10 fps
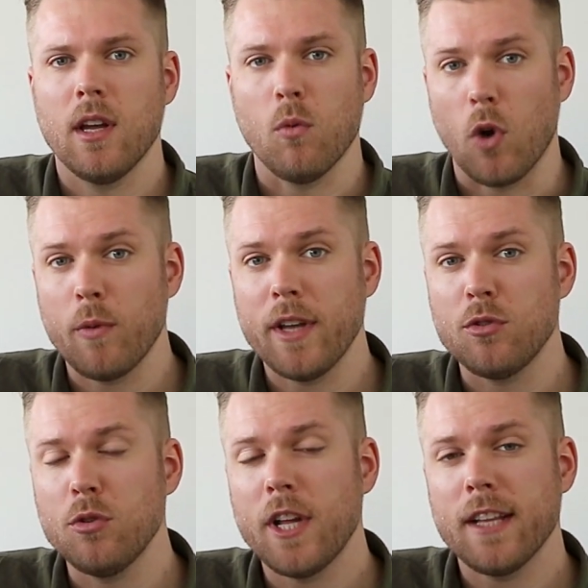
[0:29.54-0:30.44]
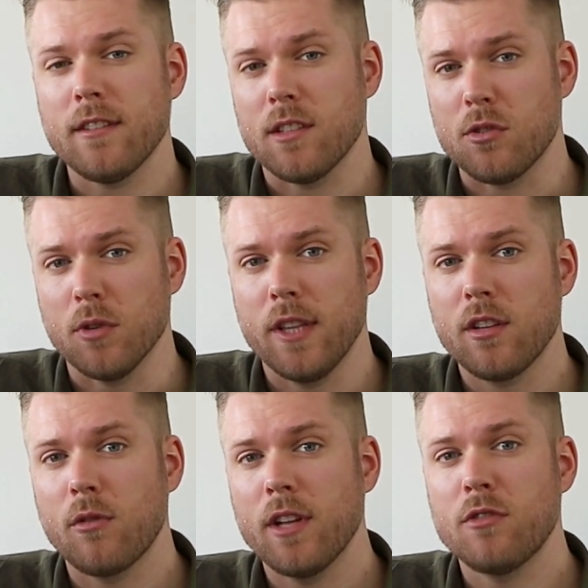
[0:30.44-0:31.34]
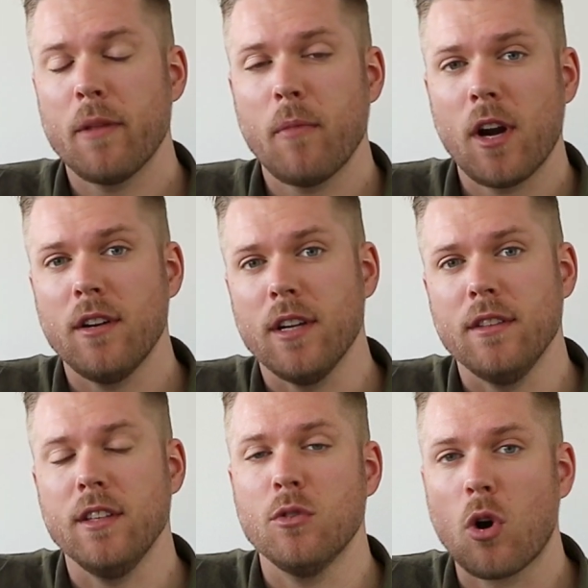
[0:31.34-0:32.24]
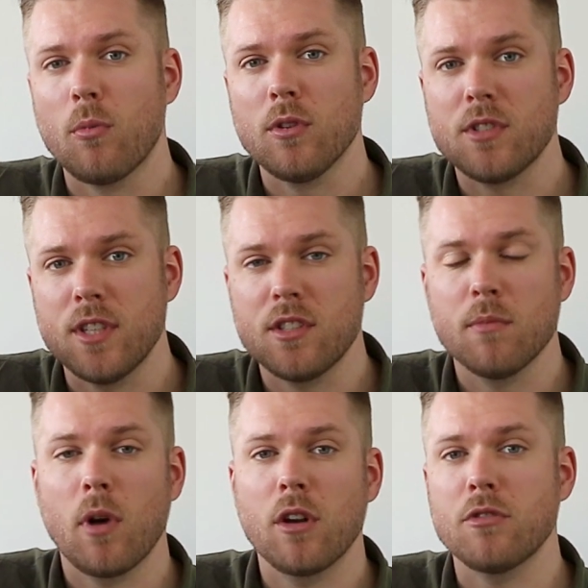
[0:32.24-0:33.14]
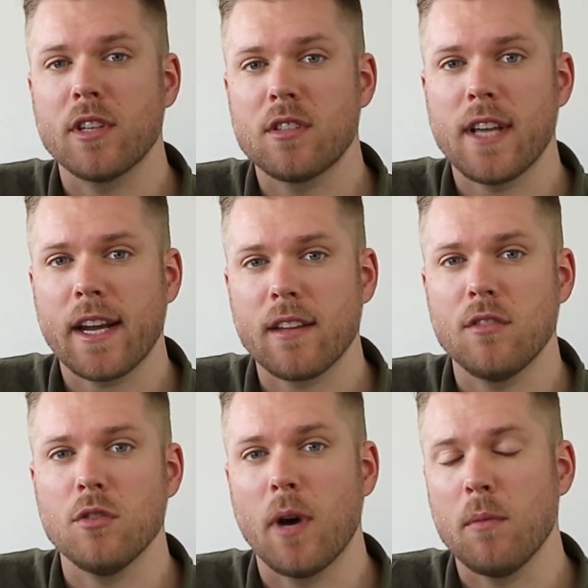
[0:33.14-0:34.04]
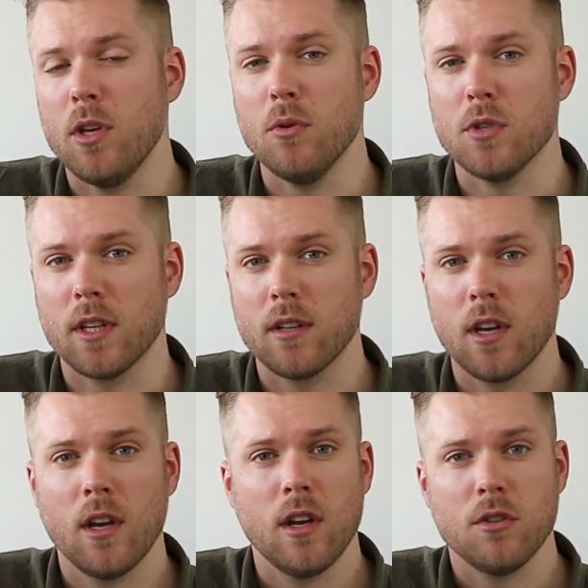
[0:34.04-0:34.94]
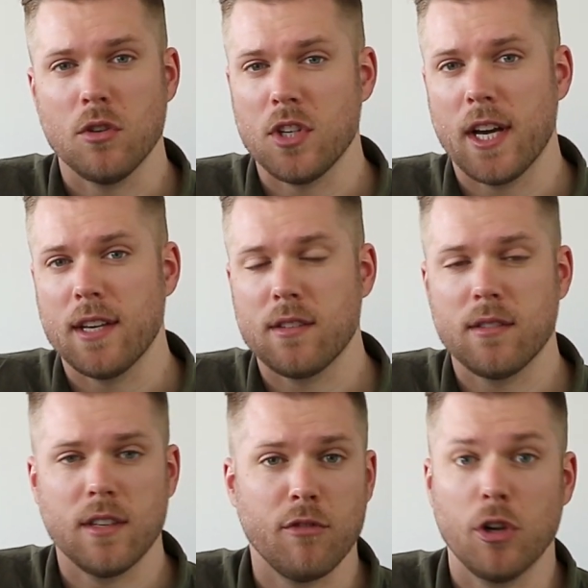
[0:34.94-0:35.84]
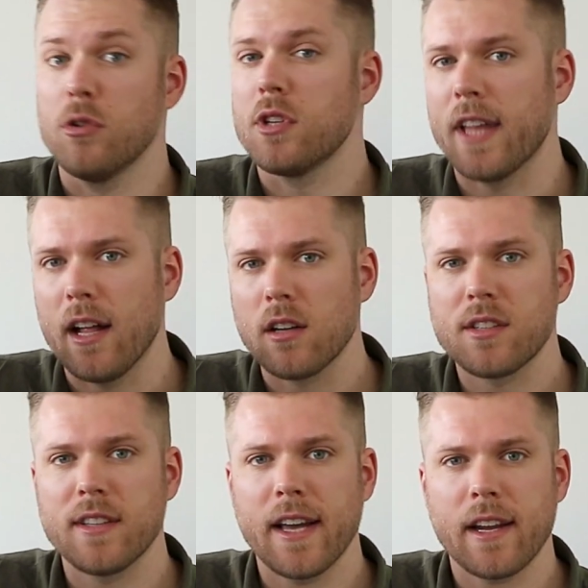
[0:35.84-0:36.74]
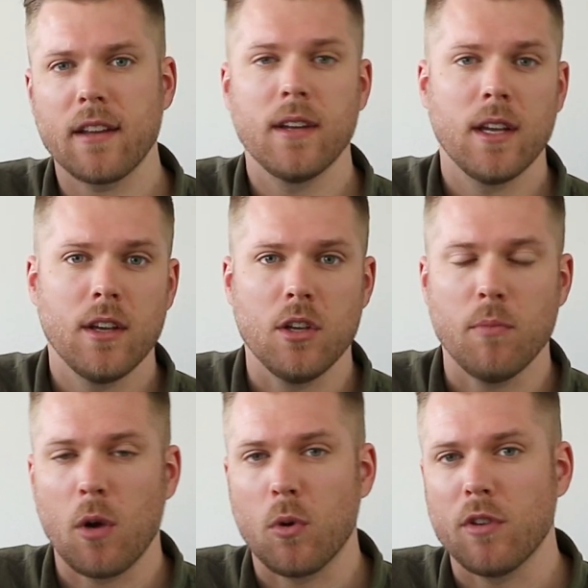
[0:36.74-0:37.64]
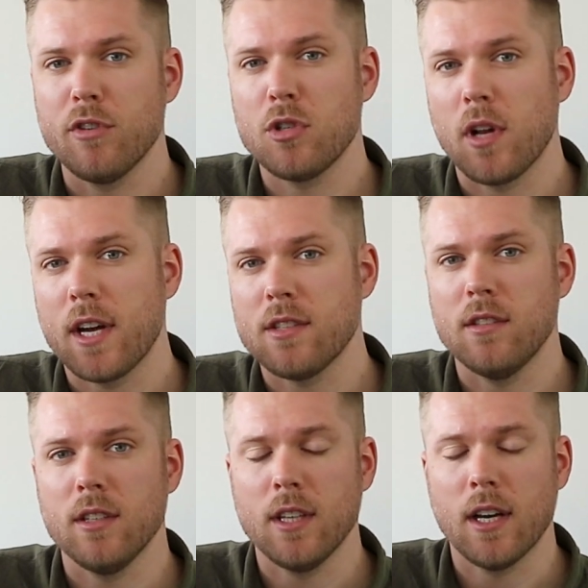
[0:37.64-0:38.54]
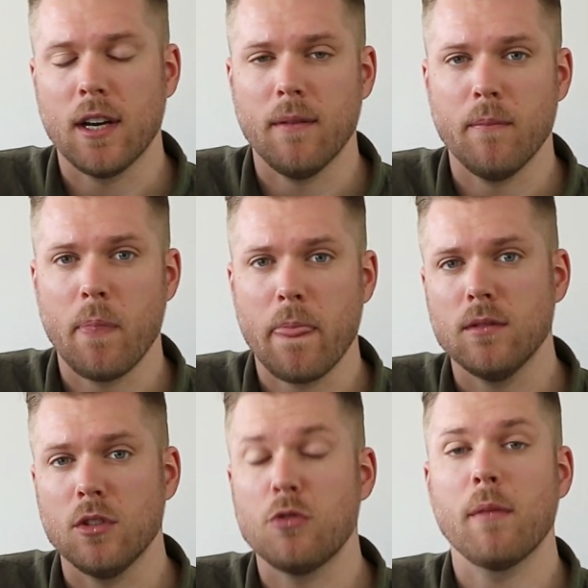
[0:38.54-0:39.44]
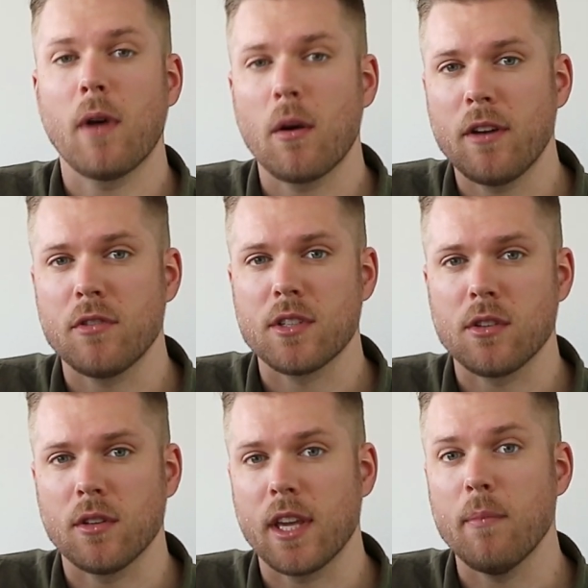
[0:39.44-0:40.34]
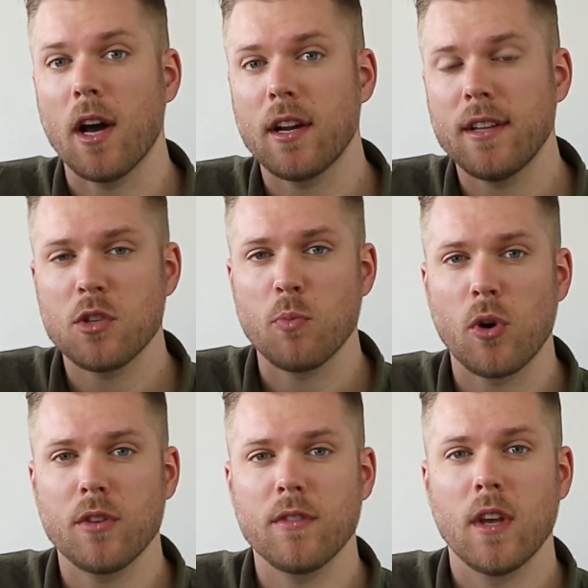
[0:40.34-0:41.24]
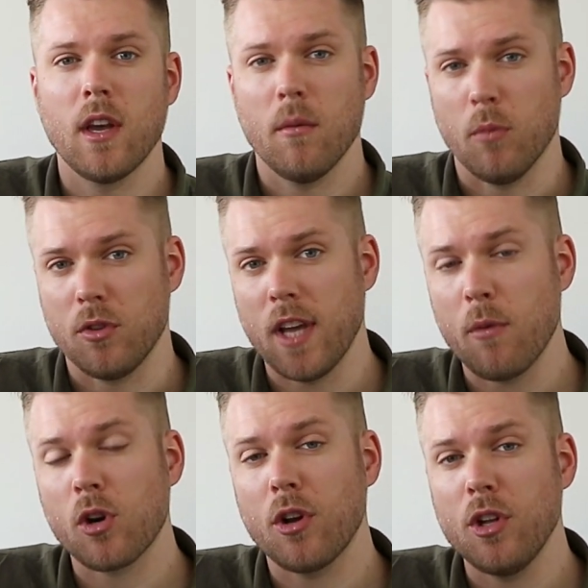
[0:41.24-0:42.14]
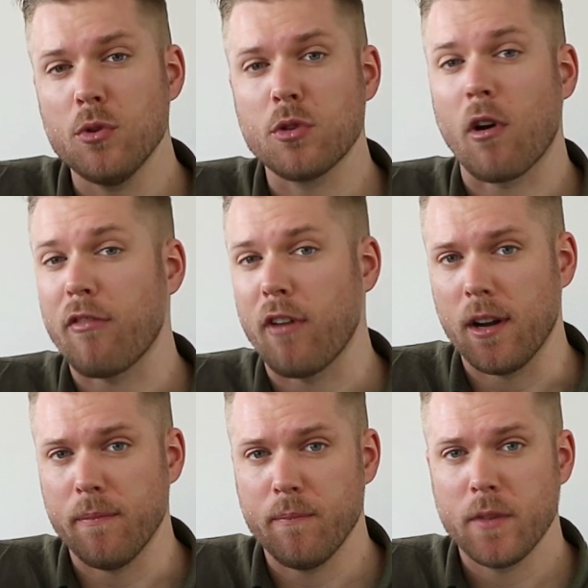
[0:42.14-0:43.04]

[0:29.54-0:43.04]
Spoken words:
One way to do that is to integrate TrendMiner in the normal system monitoring stack that you might be using, such as if you're using the Elk stack, you might want to visualize the TrendMiner metrics on the Kibana dashboard. But today we're going to use Grafana.